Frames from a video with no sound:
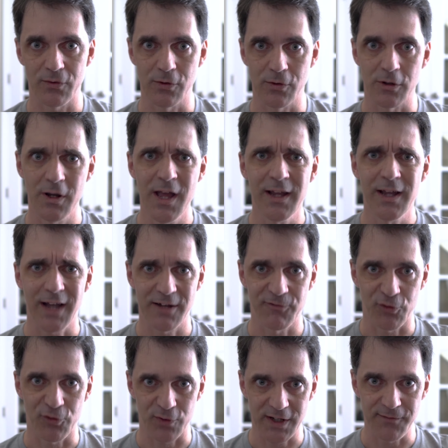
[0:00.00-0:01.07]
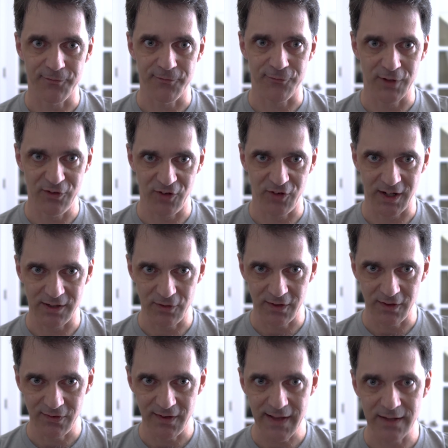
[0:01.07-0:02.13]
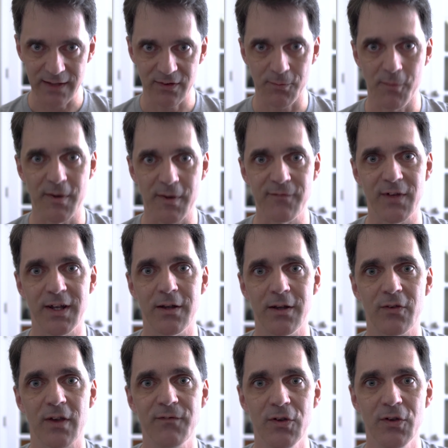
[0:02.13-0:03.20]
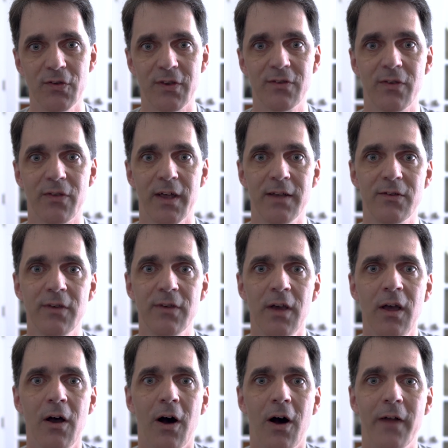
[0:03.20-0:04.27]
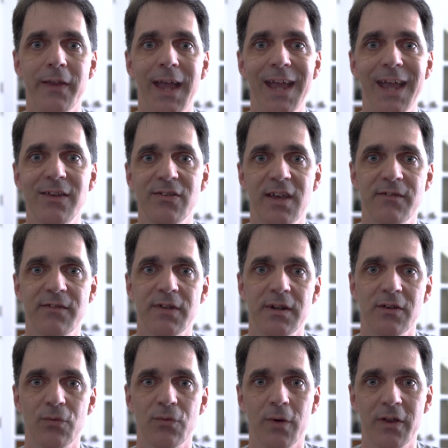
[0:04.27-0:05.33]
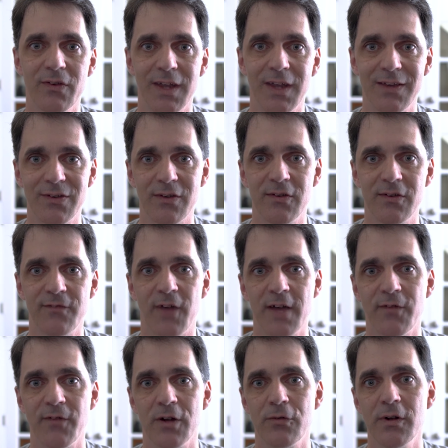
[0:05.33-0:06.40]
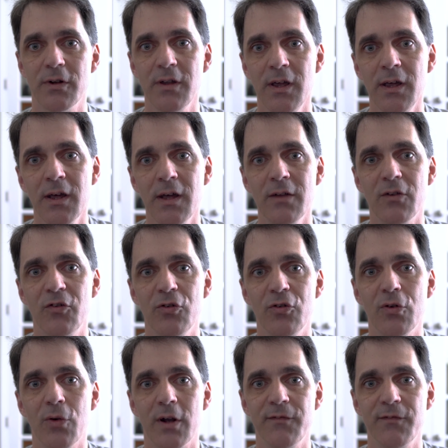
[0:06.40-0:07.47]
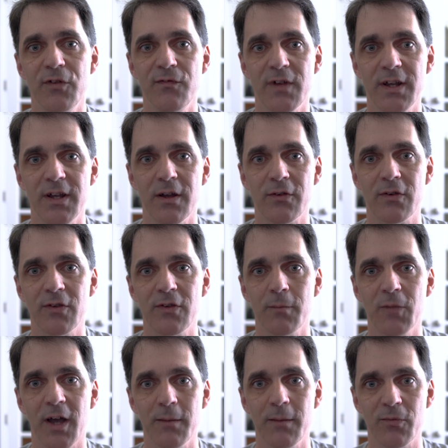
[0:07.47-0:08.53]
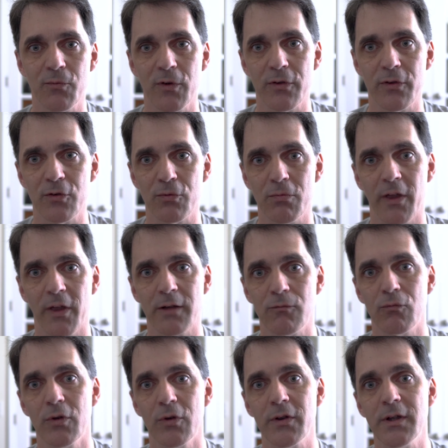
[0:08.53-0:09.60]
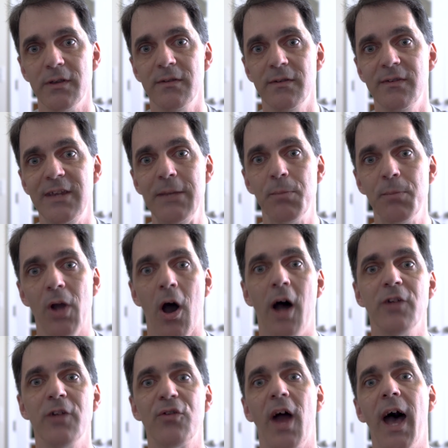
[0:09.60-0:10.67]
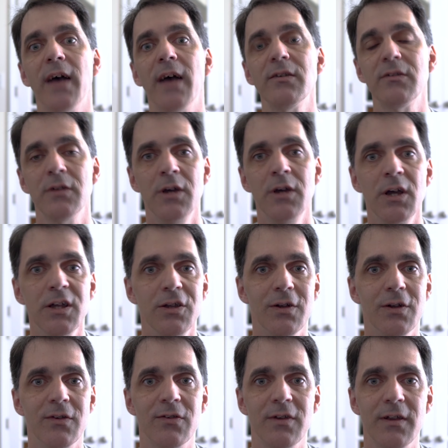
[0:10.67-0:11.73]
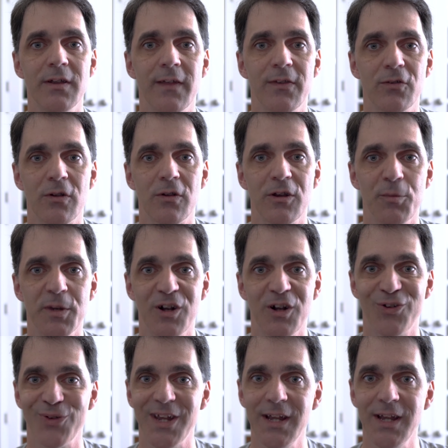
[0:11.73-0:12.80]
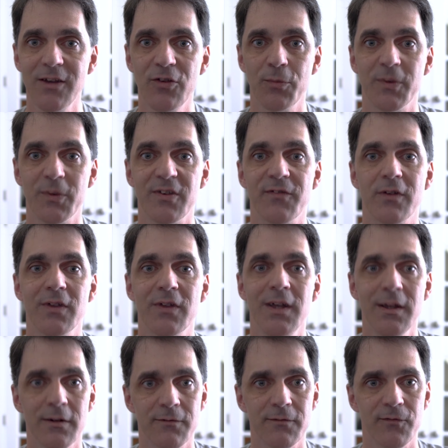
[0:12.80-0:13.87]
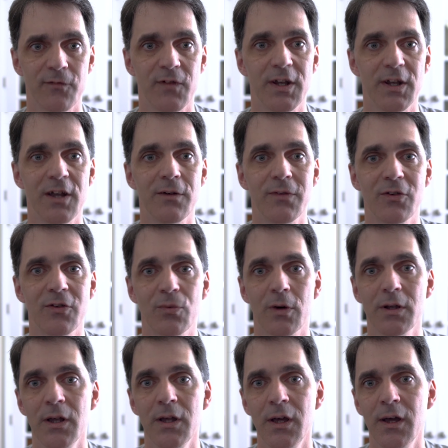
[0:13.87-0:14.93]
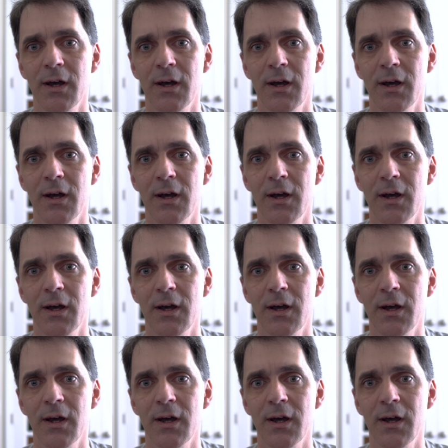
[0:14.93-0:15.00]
or kind of green fringing, and you can see that in some of my videos. I've used this lens on the A7 as well as the a6500 to shoot quite a few videos, and sometimes where there's like really deep contrast, you can see that there's a little bit of green specifically for video in this one.